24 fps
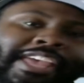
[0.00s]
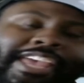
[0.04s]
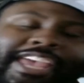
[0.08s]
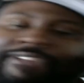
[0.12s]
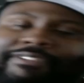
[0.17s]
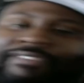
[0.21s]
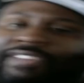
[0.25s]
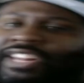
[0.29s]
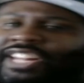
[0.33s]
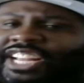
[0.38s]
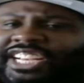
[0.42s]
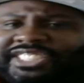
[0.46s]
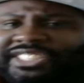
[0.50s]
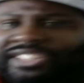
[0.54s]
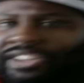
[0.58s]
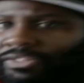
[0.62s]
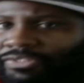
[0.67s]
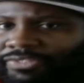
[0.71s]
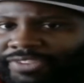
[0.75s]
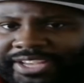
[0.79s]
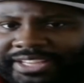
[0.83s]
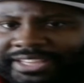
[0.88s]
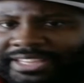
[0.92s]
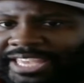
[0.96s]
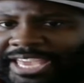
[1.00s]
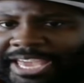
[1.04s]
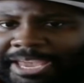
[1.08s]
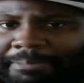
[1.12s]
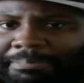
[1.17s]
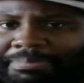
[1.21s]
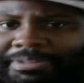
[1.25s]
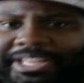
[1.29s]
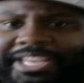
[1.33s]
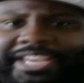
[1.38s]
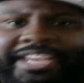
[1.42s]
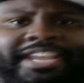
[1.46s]
If it doesn't affect
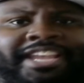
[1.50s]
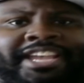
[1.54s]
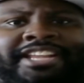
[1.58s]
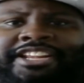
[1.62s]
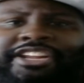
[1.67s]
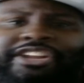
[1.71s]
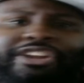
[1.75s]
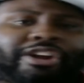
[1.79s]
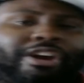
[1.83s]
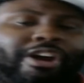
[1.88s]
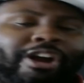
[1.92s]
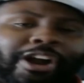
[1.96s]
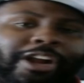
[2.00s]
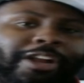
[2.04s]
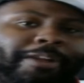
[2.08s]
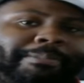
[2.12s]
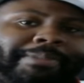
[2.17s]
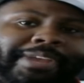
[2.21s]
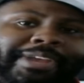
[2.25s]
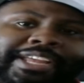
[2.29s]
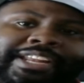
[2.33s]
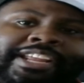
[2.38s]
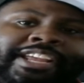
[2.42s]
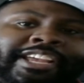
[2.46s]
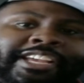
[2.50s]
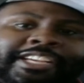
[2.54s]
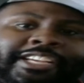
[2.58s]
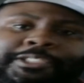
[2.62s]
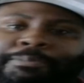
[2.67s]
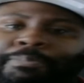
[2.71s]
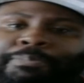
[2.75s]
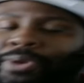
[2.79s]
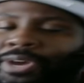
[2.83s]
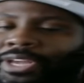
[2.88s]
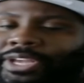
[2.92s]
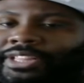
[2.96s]
gameplay, then your argument is
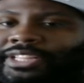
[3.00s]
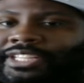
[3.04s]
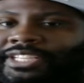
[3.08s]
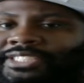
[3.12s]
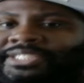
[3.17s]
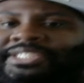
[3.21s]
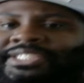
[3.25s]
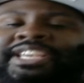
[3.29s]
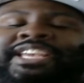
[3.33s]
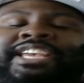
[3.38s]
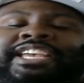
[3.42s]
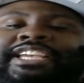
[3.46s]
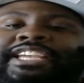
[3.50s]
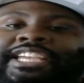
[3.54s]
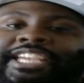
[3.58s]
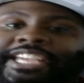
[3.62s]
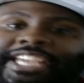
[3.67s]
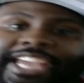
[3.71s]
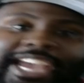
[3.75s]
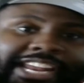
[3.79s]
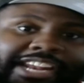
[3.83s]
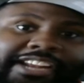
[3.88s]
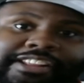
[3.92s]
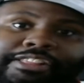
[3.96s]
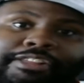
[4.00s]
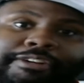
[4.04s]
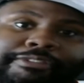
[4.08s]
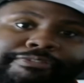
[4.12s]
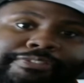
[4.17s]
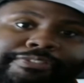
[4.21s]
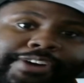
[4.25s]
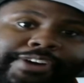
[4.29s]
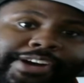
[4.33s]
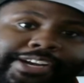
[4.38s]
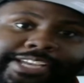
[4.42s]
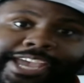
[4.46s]
pointless. Get it the
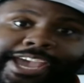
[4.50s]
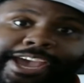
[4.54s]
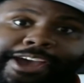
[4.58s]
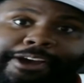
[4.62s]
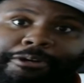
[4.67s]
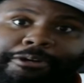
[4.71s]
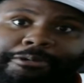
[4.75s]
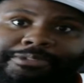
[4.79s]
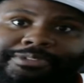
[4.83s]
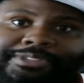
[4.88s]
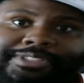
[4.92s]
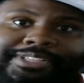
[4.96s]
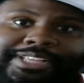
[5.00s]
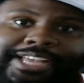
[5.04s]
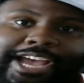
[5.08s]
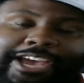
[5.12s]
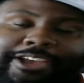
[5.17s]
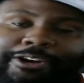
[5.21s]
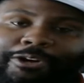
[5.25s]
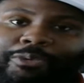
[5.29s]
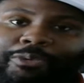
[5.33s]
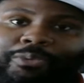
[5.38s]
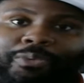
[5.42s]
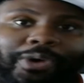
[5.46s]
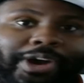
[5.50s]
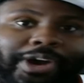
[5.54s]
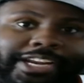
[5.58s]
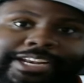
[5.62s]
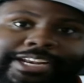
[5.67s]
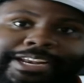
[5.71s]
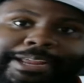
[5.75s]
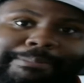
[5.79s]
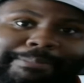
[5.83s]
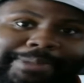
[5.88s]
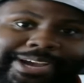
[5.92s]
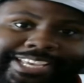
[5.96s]
fuck out. I don't want
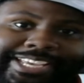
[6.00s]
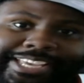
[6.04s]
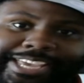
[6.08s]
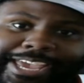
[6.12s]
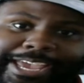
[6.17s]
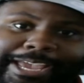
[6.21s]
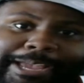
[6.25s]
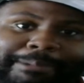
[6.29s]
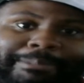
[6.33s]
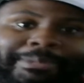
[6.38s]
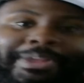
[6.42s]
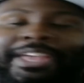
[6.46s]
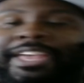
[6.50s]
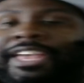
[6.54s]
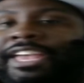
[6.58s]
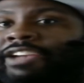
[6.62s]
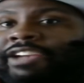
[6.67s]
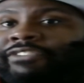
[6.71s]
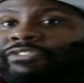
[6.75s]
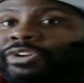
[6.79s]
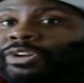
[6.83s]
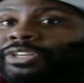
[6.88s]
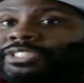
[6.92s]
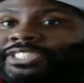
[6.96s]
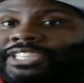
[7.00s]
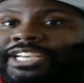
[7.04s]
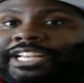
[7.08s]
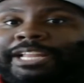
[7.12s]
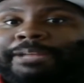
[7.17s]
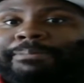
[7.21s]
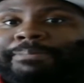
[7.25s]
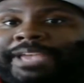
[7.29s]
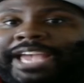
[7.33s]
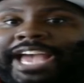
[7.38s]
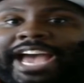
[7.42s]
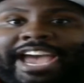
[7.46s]
it in my game. If you're
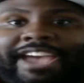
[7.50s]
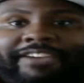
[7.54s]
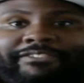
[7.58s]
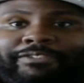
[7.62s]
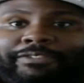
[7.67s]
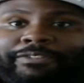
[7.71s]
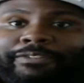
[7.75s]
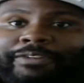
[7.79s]
telling me I